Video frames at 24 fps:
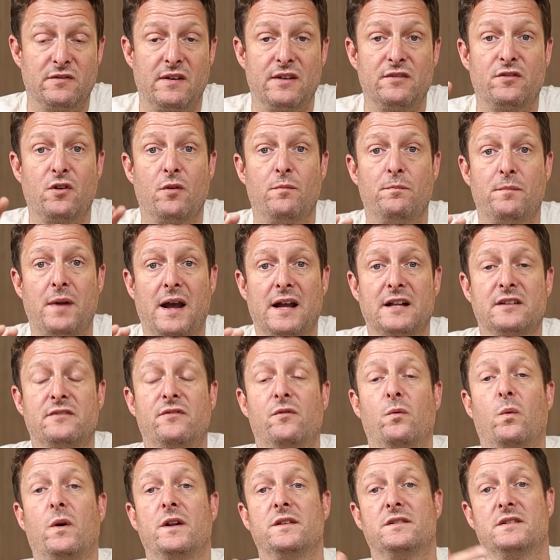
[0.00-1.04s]
and they've gone back to the
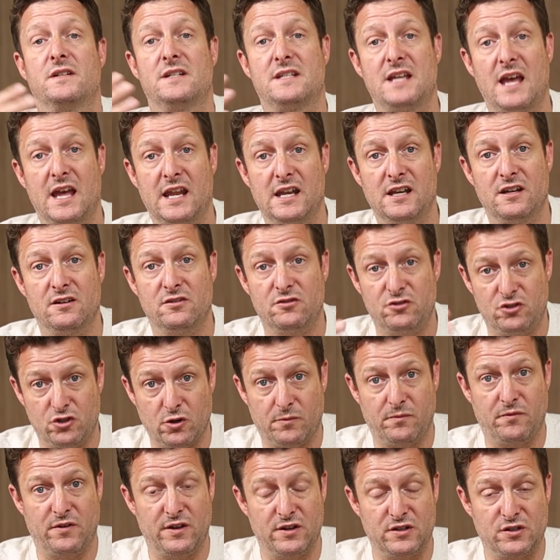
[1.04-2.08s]
1 to 10
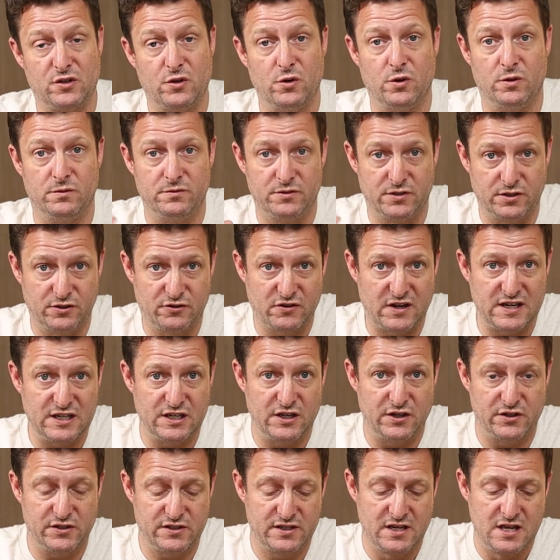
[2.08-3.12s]
job fit score. So great
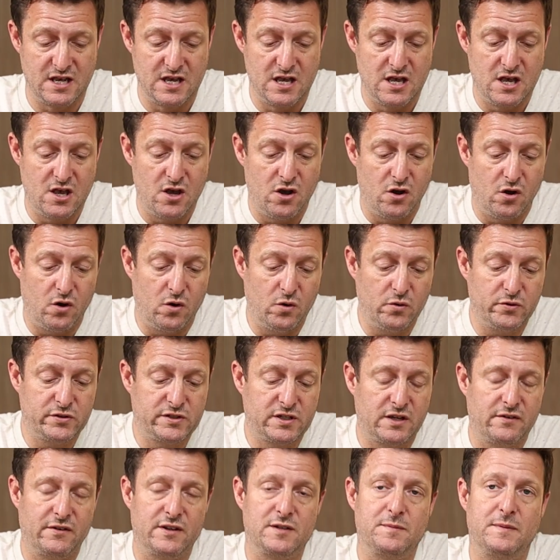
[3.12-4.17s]
news.
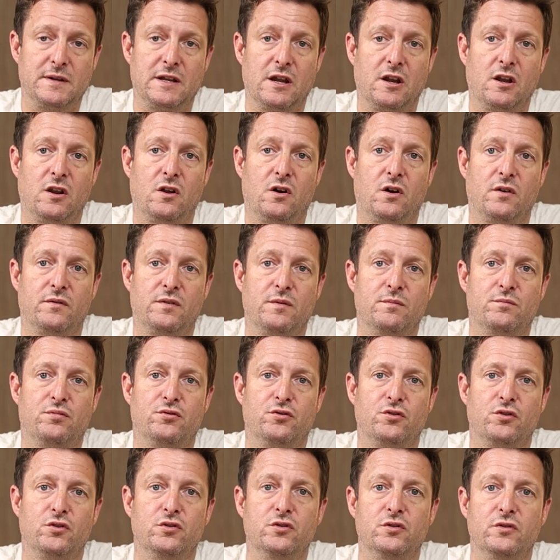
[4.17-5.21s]
Also, there's been a lot of
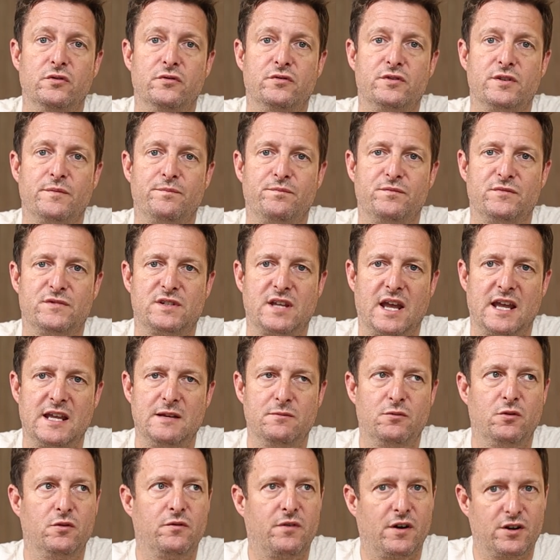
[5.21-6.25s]
improved
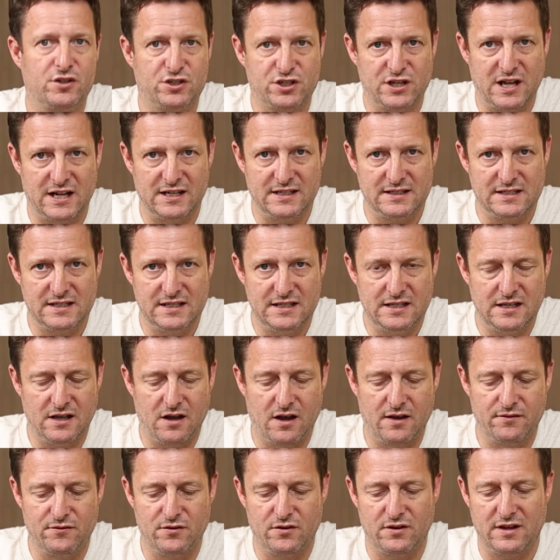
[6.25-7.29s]
table functionality.
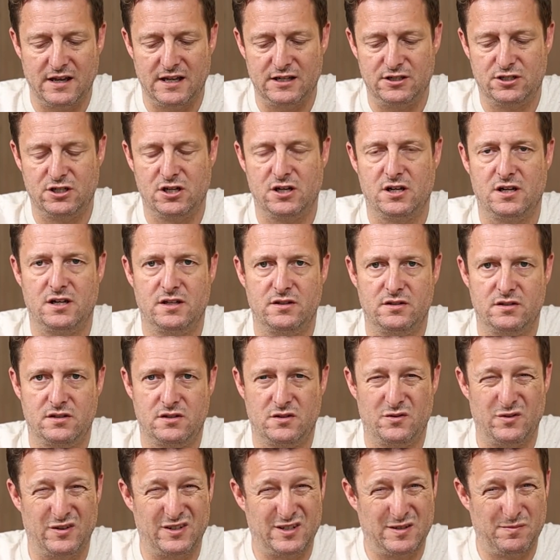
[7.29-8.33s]
I've not had chance
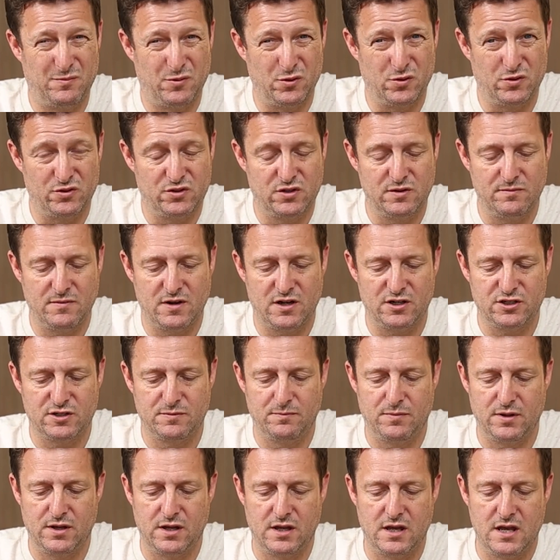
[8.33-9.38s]
to explore too much,
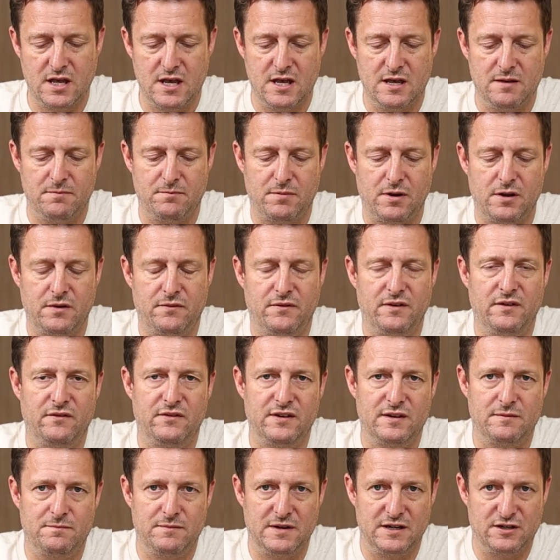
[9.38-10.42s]
but both in
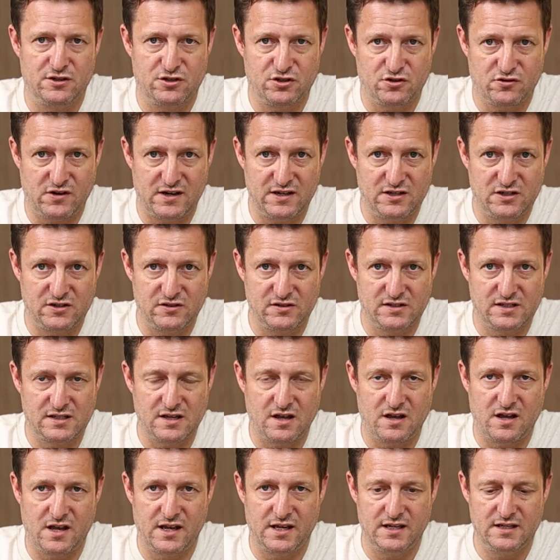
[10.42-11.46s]
the administration
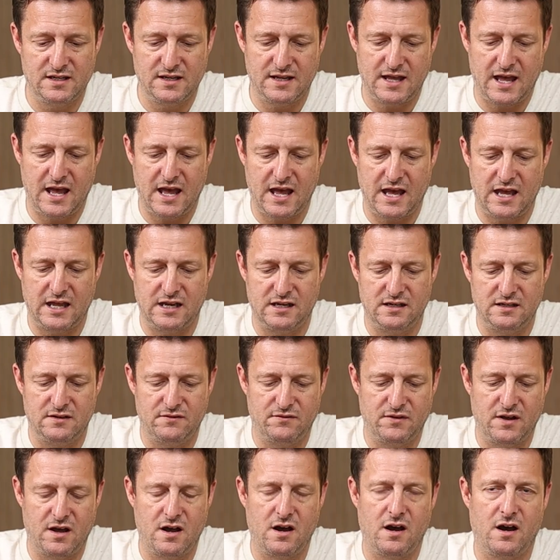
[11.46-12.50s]
side and
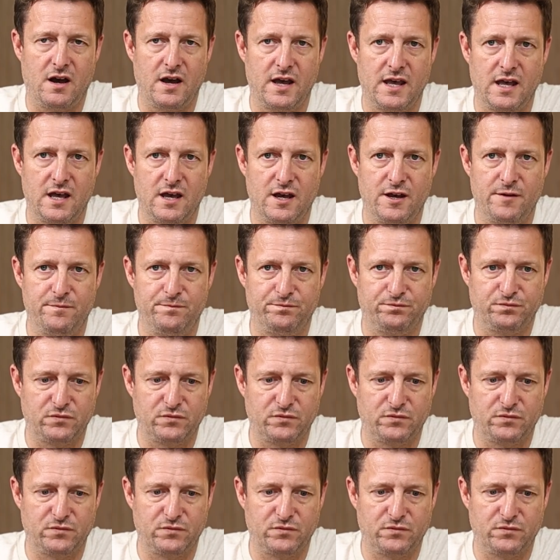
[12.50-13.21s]
the hire